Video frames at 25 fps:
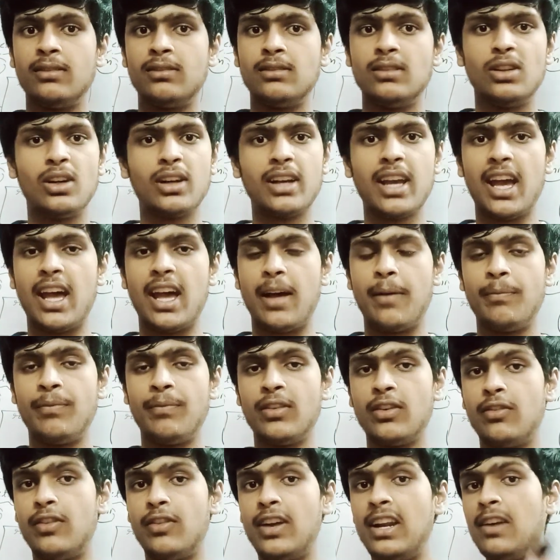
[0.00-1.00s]
Okay.
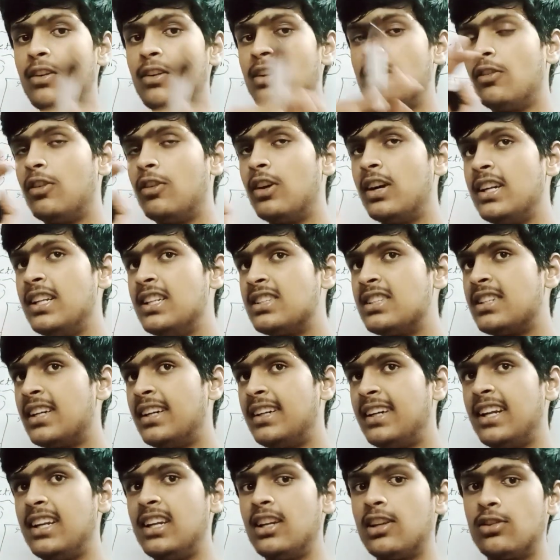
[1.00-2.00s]
Whenever the word
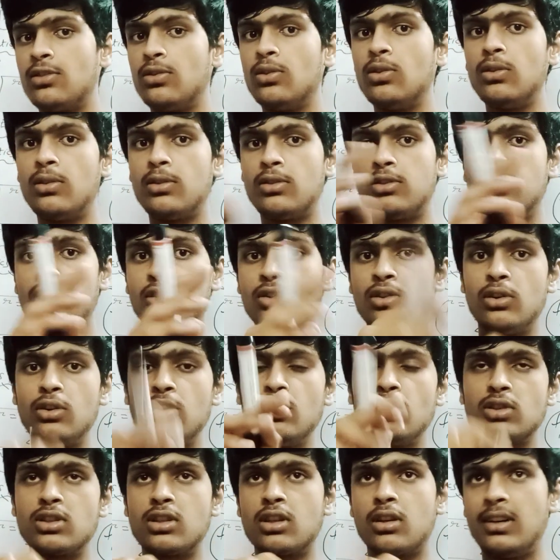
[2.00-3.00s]
instantaneous used, you should
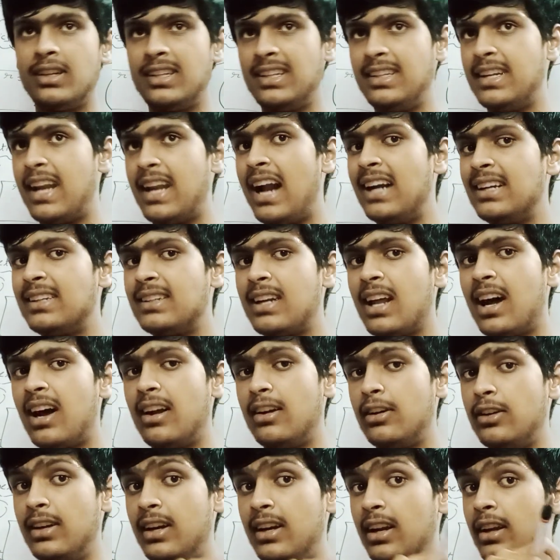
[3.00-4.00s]
use
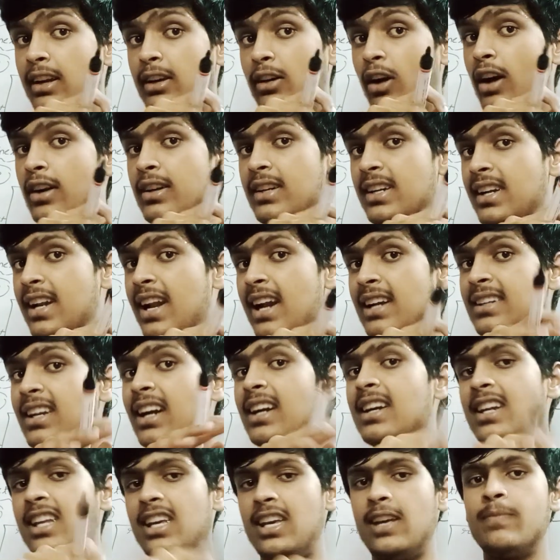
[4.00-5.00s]
delta, not
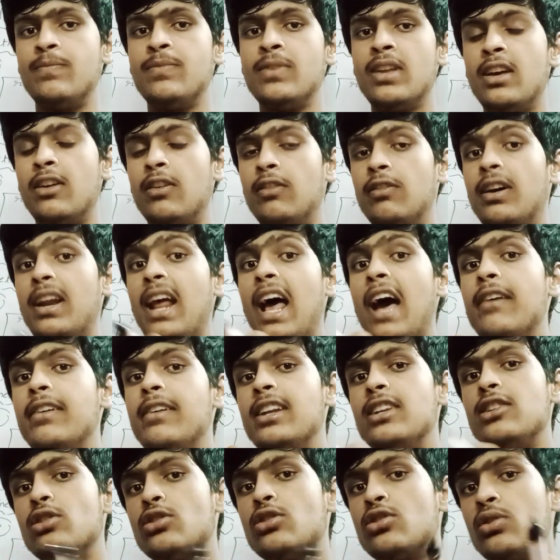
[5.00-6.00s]
delta d. For
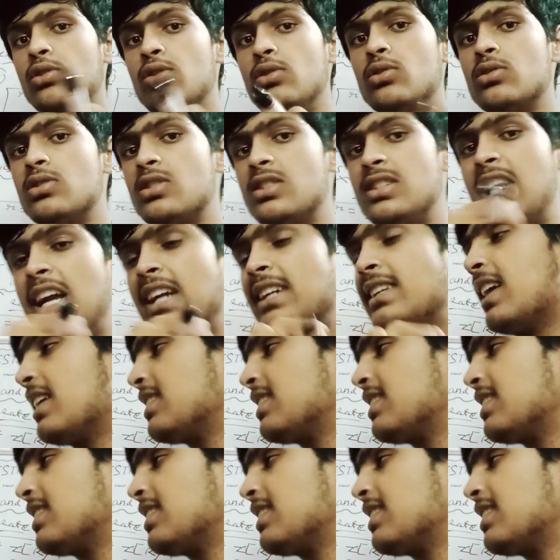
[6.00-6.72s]
average, you should use delta